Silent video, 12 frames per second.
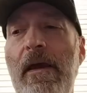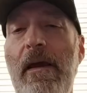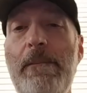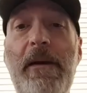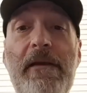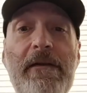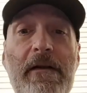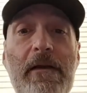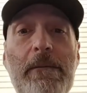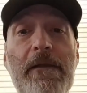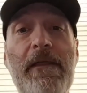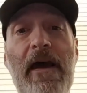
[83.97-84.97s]
And basically,
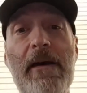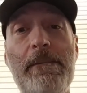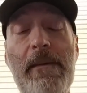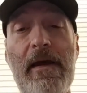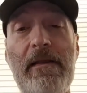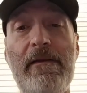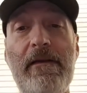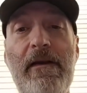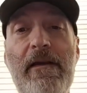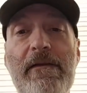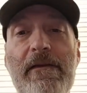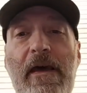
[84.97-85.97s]
what that meant
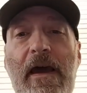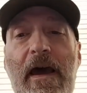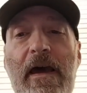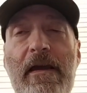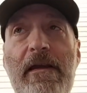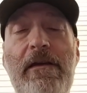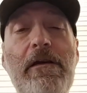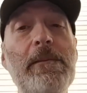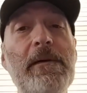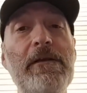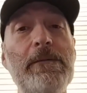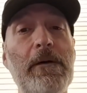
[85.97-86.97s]
is that
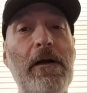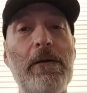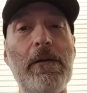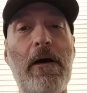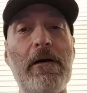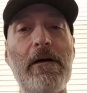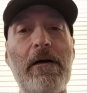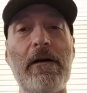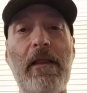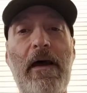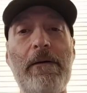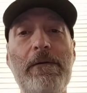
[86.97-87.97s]
humans were no longer
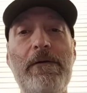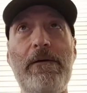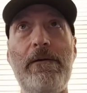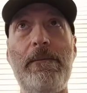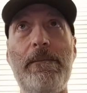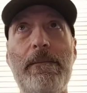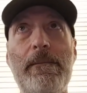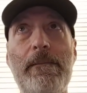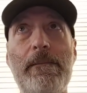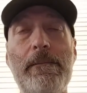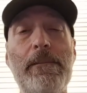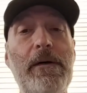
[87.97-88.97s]
allowed to
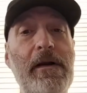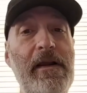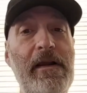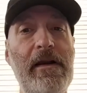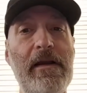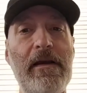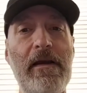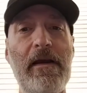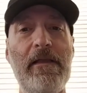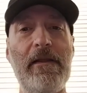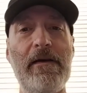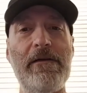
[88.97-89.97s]
breed
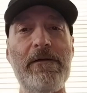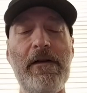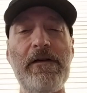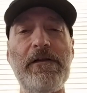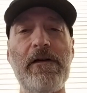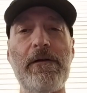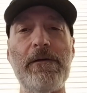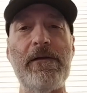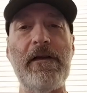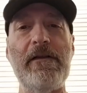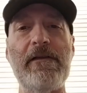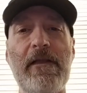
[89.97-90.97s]
in the traditional
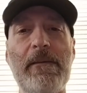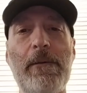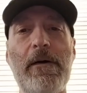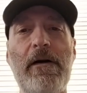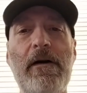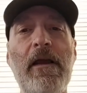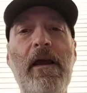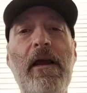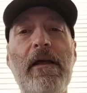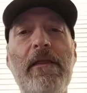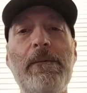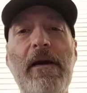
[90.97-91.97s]
sense of the word
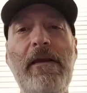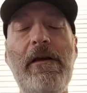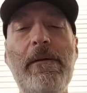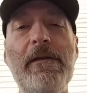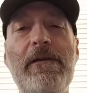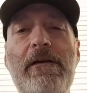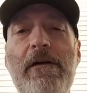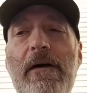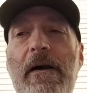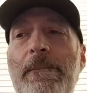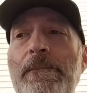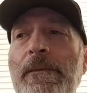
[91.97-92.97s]
the way humans do
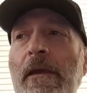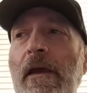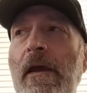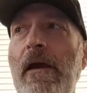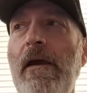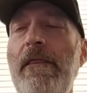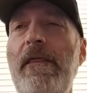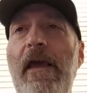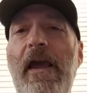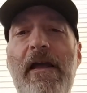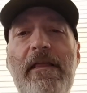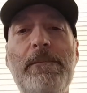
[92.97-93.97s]
it. They
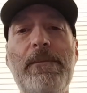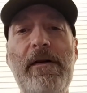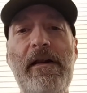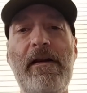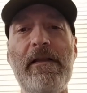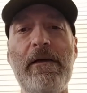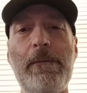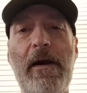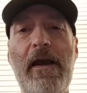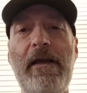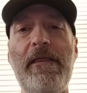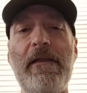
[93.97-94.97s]
had to breed in the
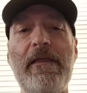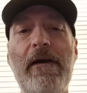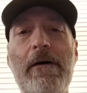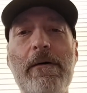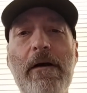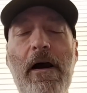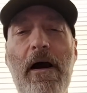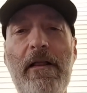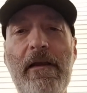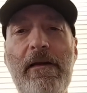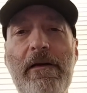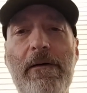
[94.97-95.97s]
way that the
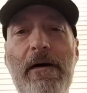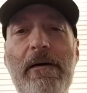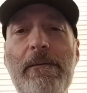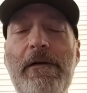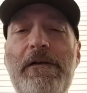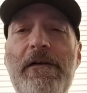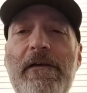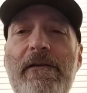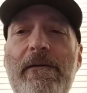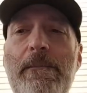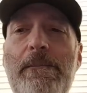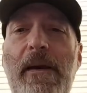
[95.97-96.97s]
Oankali do it, which
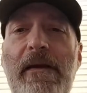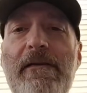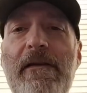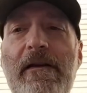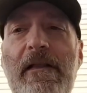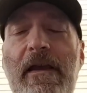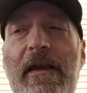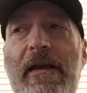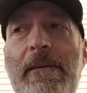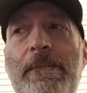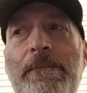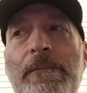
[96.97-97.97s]
is basically